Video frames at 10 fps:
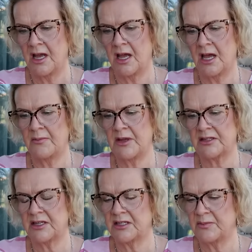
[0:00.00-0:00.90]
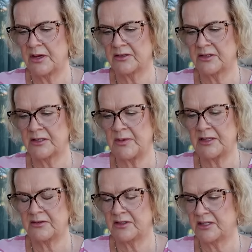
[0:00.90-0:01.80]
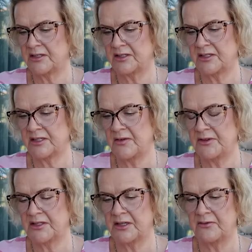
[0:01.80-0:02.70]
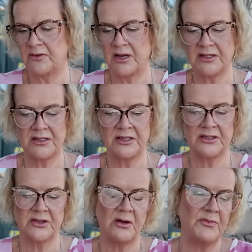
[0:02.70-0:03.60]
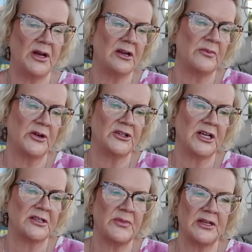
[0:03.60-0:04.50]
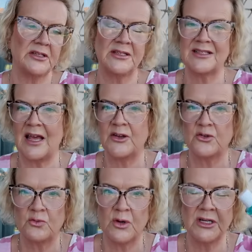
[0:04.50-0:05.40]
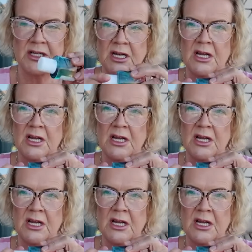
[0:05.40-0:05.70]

Yes, it is Marks and Spencer. It says Discover Sunrise, and it's got bergamot, jasmine and sandalwood.